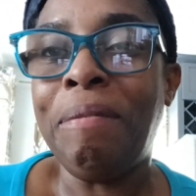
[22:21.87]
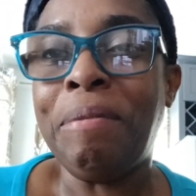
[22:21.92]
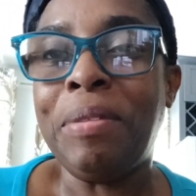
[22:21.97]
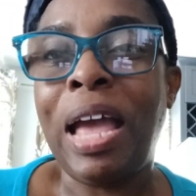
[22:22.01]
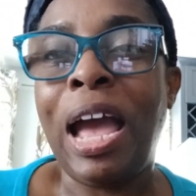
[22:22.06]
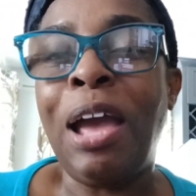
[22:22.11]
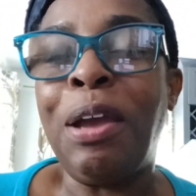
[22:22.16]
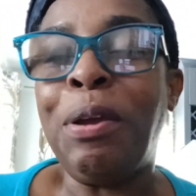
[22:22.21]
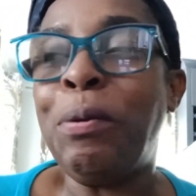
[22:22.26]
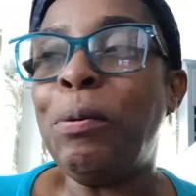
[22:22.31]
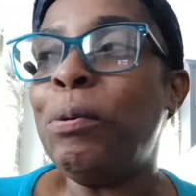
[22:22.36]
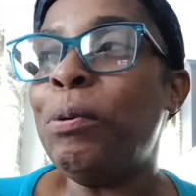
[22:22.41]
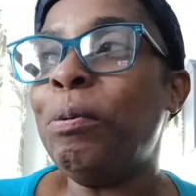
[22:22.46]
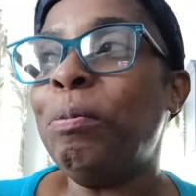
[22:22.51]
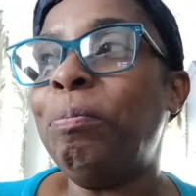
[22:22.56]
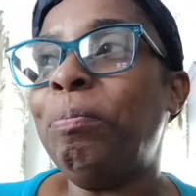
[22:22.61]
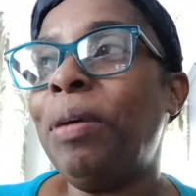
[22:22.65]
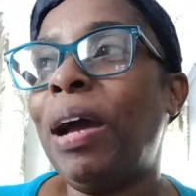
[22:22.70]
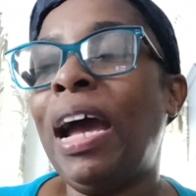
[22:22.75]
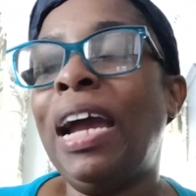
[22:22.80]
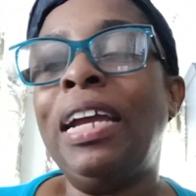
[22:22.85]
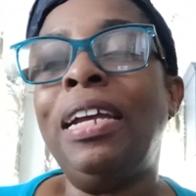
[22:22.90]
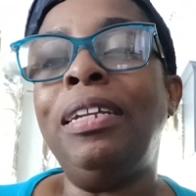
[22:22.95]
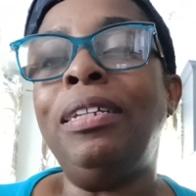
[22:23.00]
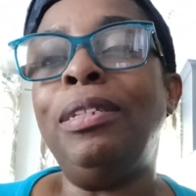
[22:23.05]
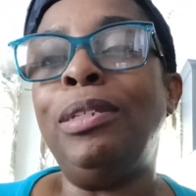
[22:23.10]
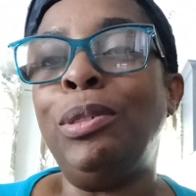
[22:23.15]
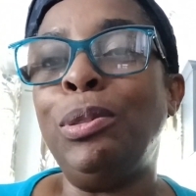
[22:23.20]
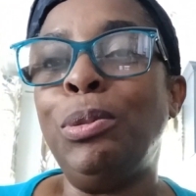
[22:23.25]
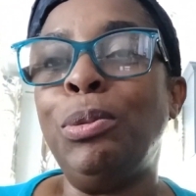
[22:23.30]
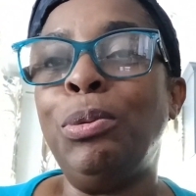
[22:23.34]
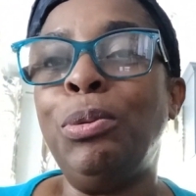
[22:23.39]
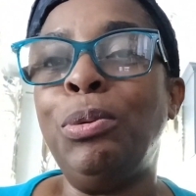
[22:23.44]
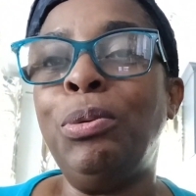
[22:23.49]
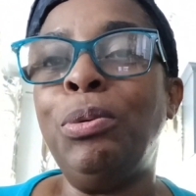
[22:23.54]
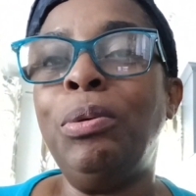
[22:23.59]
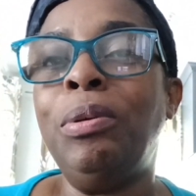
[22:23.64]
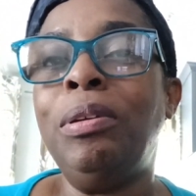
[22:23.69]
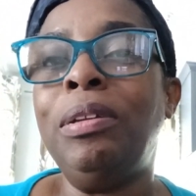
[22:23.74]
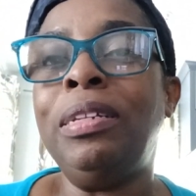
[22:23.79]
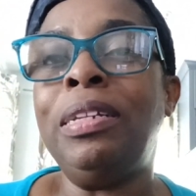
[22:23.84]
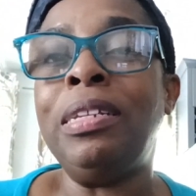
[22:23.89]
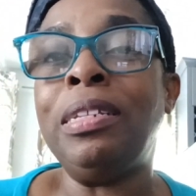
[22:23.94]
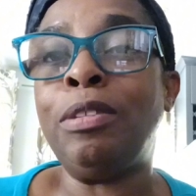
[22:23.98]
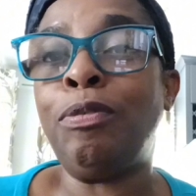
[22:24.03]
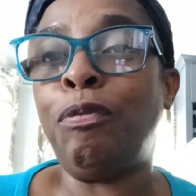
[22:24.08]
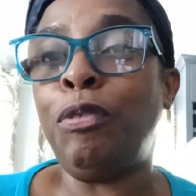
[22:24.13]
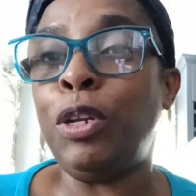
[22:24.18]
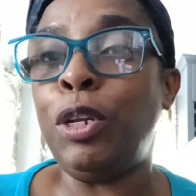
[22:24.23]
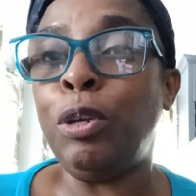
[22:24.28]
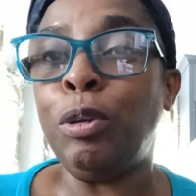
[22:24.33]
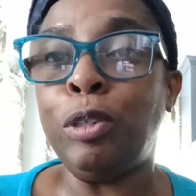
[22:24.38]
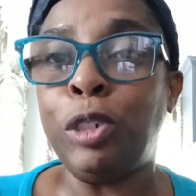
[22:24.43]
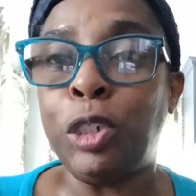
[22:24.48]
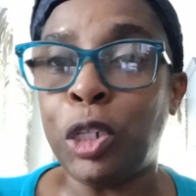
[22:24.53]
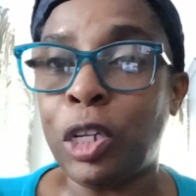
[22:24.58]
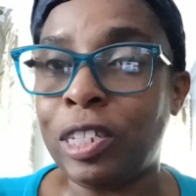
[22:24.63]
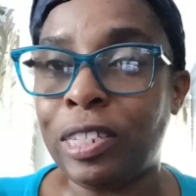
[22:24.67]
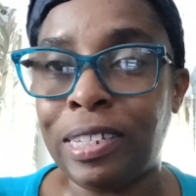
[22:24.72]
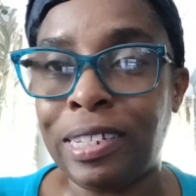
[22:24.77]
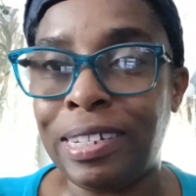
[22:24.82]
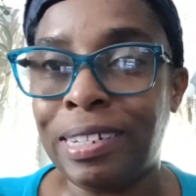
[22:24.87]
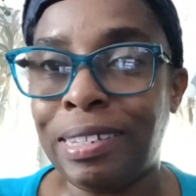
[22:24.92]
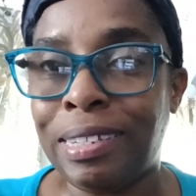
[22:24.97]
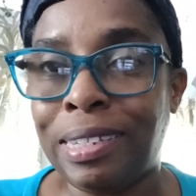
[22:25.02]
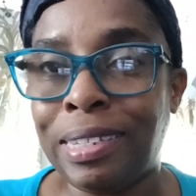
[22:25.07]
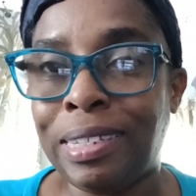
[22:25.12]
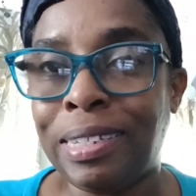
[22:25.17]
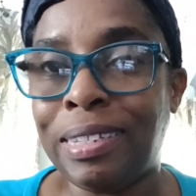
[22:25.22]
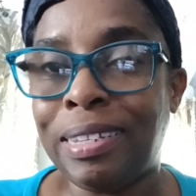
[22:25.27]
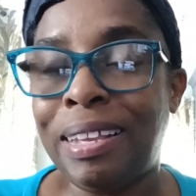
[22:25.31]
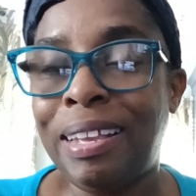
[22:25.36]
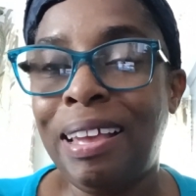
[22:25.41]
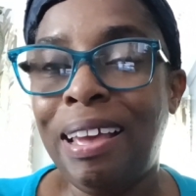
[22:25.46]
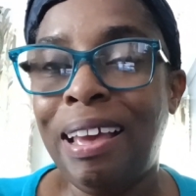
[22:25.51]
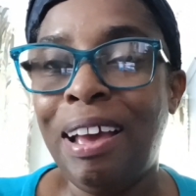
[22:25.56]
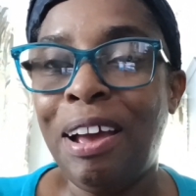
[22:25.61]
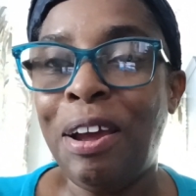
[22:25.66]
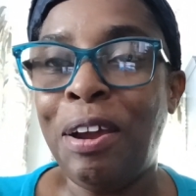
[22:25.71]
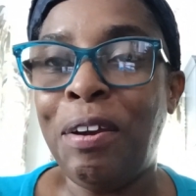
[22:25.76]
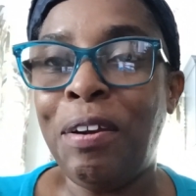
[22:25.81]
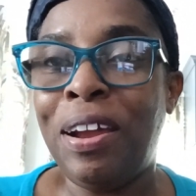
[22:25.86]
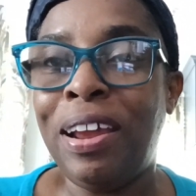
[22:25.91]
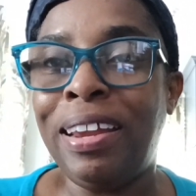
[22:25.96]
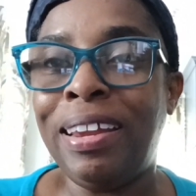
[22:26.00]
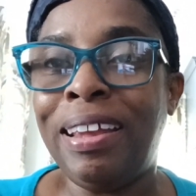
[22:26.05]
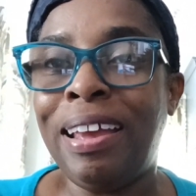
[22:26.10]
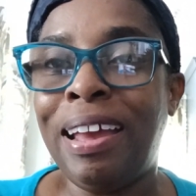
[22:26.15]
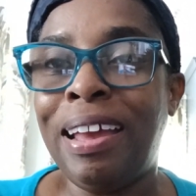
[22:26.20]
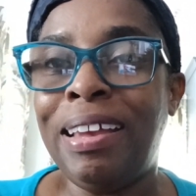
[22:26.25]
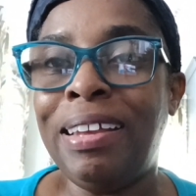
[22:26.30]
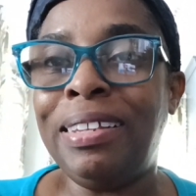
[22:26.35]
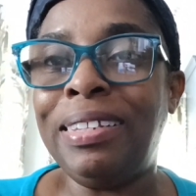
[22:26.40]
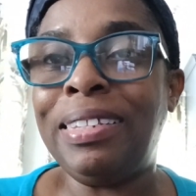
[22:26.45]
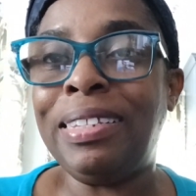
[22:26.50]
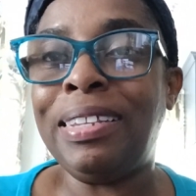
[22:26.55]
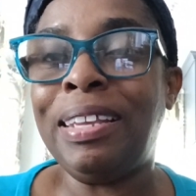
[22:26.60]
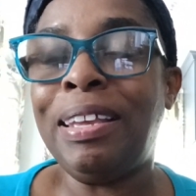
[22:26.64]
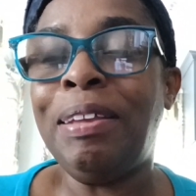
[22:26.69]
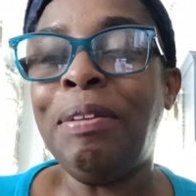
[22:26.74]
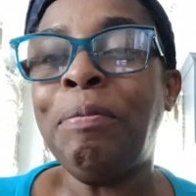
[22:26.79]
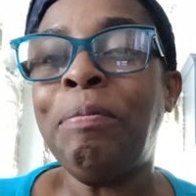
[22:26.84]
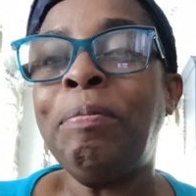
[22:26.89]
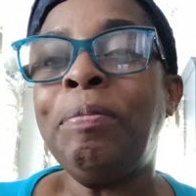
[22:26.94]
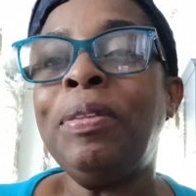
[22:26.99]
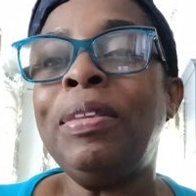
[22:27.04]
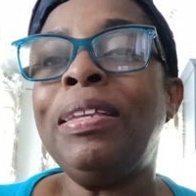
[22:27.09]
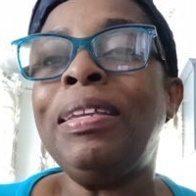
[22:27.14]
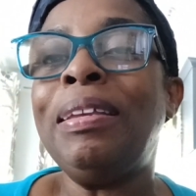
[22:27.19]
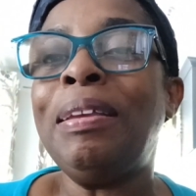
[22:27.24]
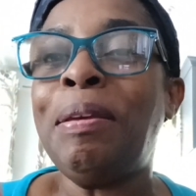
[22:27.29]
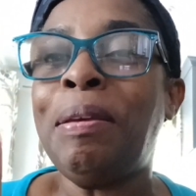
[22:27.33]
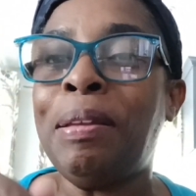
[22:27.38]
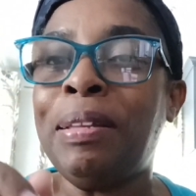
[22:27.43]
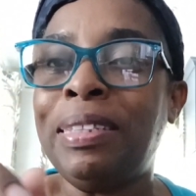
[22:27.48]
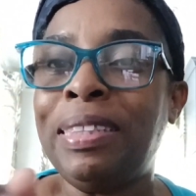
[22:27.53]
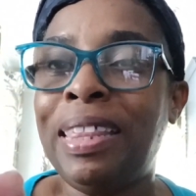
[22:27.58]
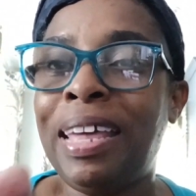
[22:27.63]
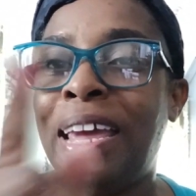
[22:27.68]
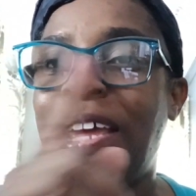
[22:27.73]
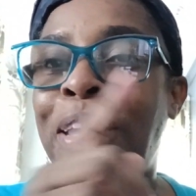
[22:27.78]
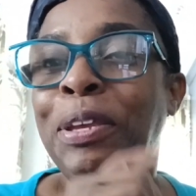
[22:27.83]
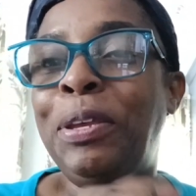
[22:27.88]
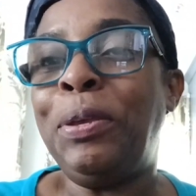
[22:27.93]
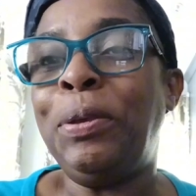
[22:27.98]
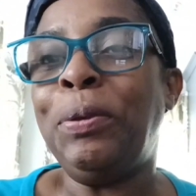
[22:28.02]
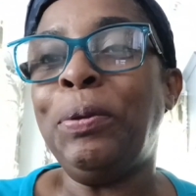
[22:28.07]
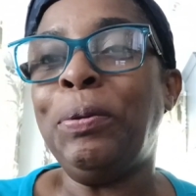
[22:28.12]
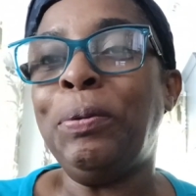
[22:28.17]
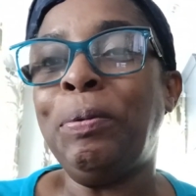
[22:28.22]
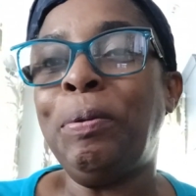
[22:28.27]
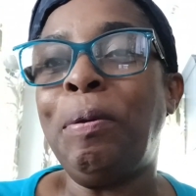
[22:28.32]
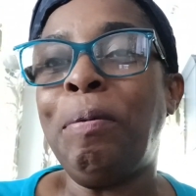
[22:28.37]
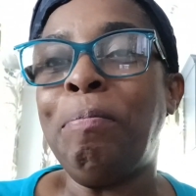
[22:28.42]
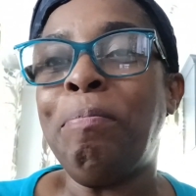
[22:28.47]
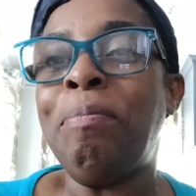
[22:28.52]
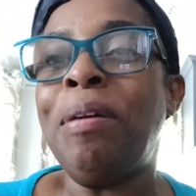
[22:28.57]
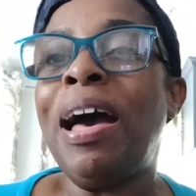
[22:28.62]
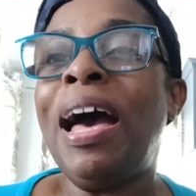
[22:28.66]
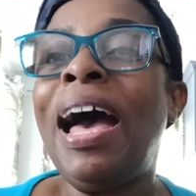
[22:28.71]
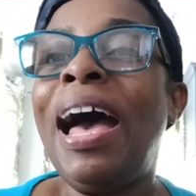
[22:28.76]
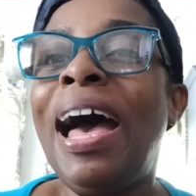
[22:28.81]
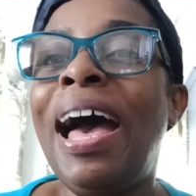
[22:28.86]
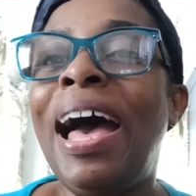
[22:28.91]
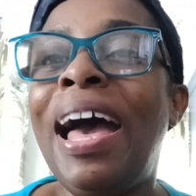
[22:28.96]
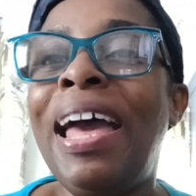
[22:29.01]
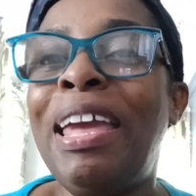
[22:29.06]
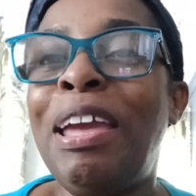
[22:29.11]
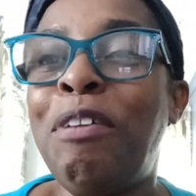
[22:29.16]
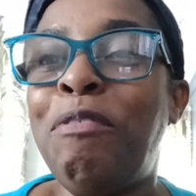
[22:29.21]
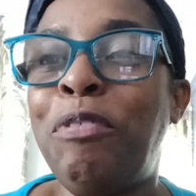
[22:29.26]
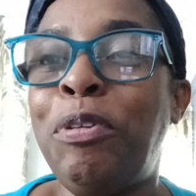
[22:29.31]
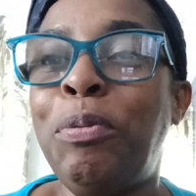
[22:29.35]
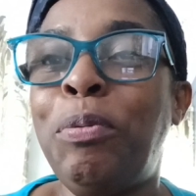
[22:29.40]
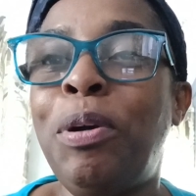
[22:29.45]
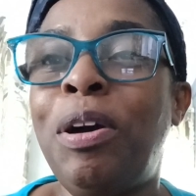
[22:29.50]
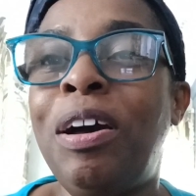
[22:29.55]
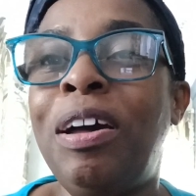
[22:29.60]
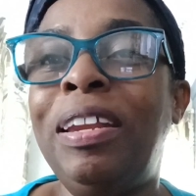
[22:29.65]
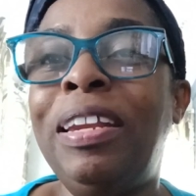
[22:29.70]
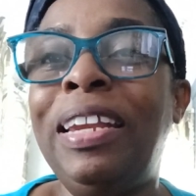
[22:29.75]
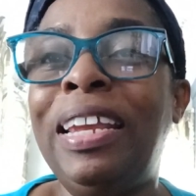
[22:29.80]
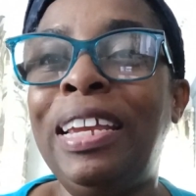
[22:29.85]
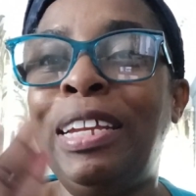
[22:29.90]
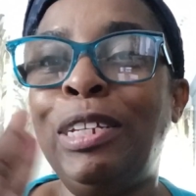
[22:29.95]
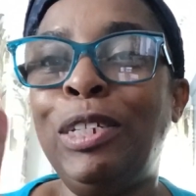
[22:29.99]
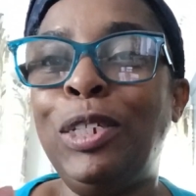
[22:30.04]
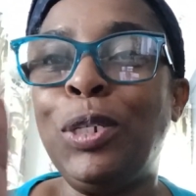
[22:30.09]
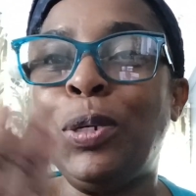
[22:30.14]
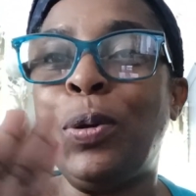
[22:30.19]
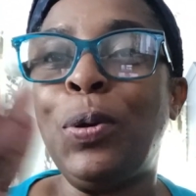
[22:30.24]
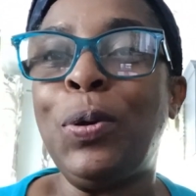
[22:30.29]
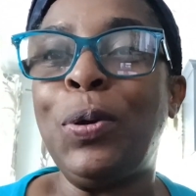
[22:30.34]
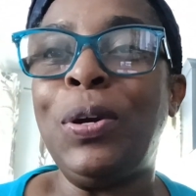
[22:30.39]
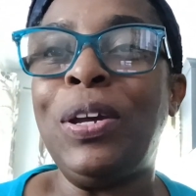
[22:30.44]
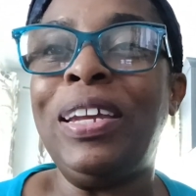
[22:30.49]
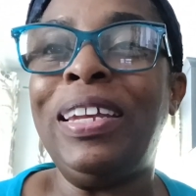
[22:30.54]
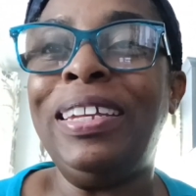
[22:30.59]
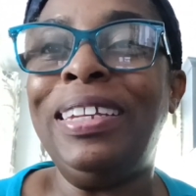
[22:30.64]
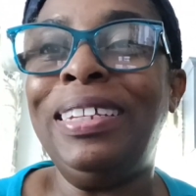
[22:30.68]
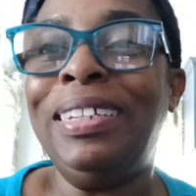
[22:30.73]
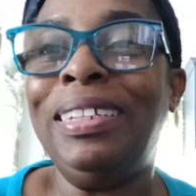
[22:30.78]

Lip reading: I hope I do this video justice. All right guys, thank you, bye everyone, enjoy.